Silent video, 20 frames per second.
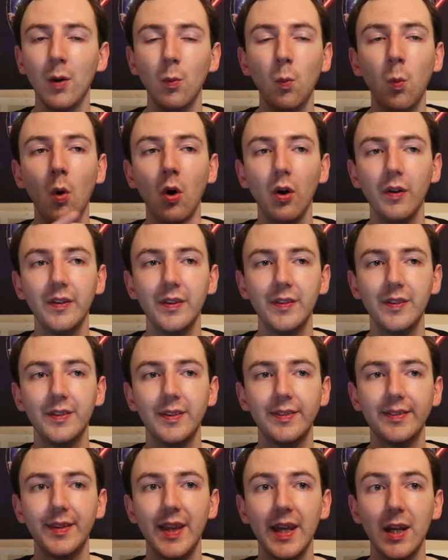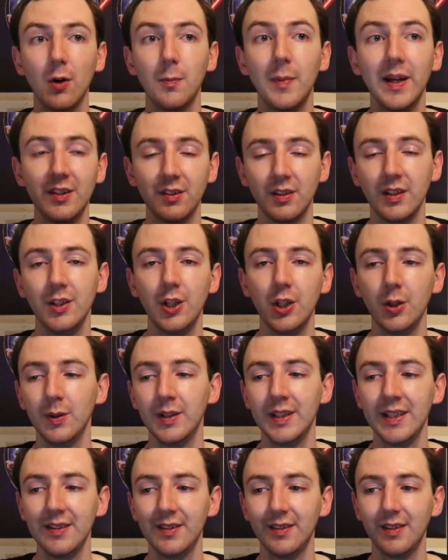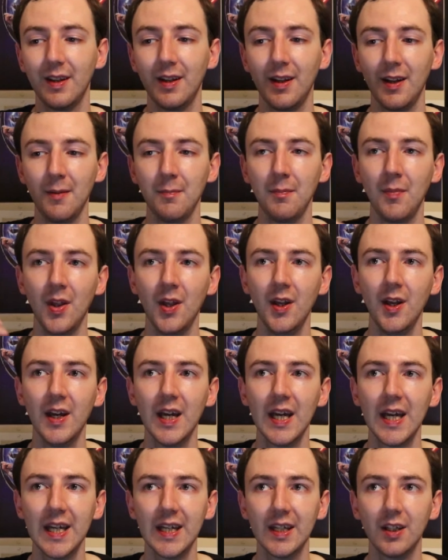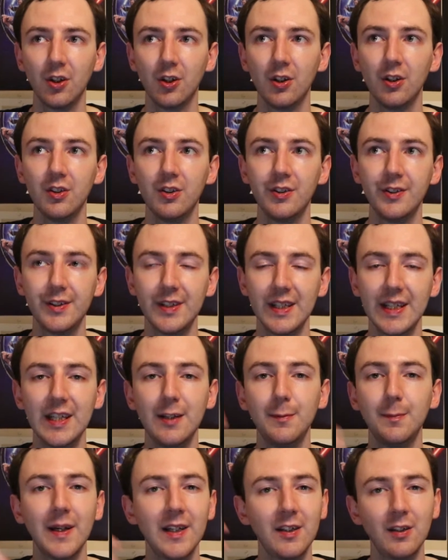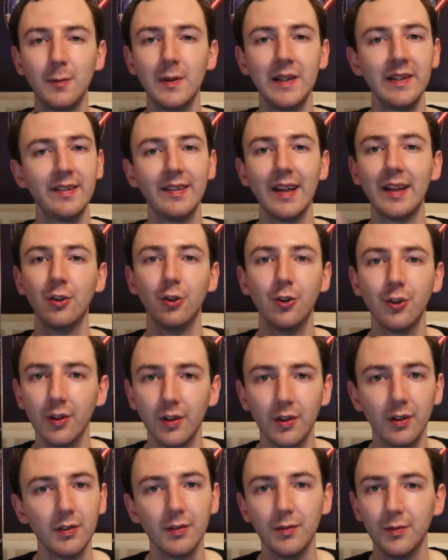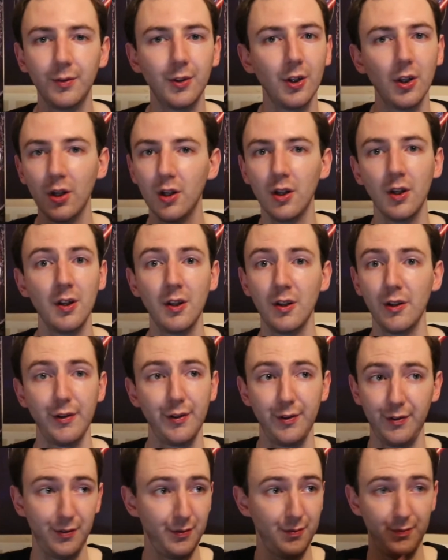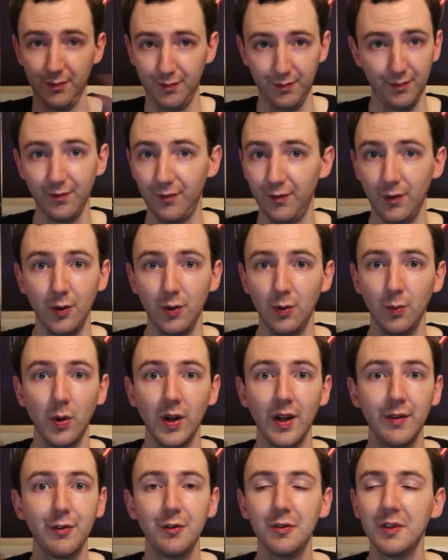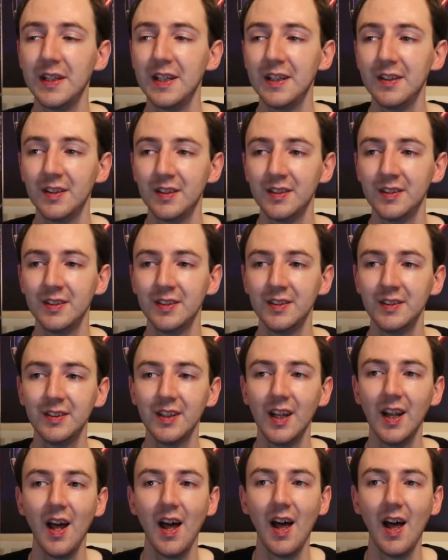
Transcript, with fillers: What they are basically doing is because um, he's basically being sent to, to Earth for whatever reasons